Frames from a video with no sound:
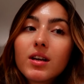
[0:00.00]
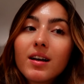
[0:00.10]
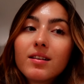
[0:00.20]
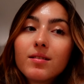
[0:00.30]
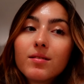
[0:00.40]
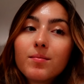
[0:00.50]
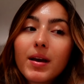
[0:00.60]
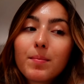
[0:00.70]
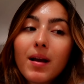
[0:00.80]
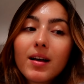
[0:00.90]
I didn't
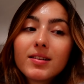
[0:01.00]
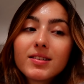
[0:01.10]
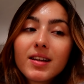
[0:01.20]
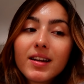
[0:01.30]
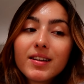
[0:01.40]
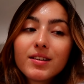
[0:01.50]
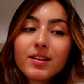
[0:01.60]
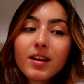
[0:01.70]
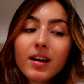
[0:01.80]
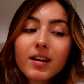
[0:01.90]
make plans and I
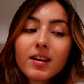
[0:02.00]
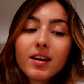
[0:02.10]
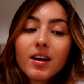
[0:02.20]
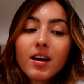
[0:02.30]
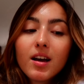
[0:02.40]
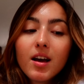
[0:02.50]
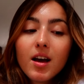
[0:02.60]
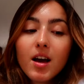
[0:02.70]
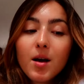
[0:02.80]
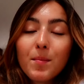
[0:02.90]
didn't like
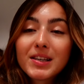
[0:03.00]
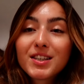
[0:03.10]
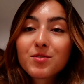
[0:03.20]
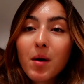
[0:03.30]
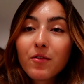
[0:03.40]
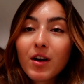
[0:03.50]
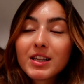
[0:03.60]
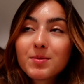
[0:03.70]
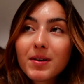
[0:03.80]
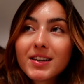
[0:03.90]
message my
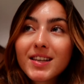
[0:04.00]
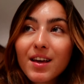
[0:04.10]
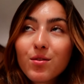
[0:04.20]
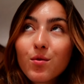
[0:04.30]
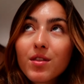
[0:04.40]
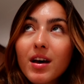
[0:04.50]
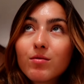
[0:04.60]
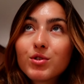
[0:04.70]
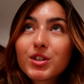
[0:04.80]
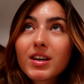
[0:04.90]
friends because I thought that I
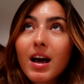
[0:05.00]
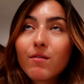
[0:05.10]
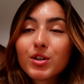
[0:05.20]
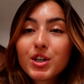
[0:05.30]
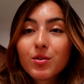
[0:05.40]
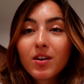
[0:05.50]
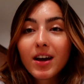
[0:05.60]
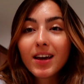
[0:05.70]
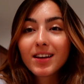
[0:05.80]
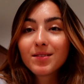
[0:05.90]
was just gonna have a chill
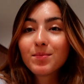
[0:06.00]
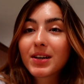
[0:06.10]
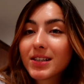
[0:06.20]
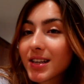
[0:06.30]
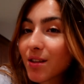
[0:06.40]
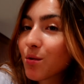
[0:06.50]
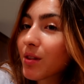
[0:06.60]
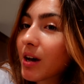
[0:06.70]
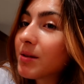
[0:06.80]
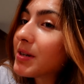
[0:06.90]
night in because I
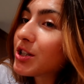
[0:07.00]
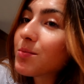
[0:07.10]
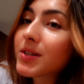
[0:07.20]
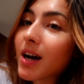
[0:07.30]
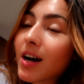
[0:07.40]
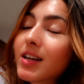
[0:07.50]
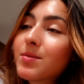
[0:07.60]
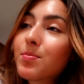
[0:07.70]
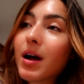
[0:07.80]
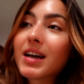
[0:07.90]
thought that I'd be super
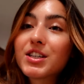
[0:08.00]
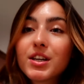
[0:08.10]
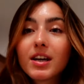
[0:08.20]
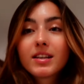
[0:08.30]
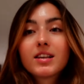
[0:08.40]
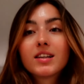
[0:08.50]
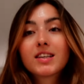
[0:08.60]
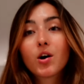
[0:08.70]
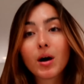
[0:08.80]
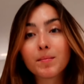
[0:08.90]
tired, but actually it turns
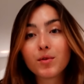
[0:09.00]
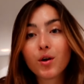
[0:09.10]
out I'm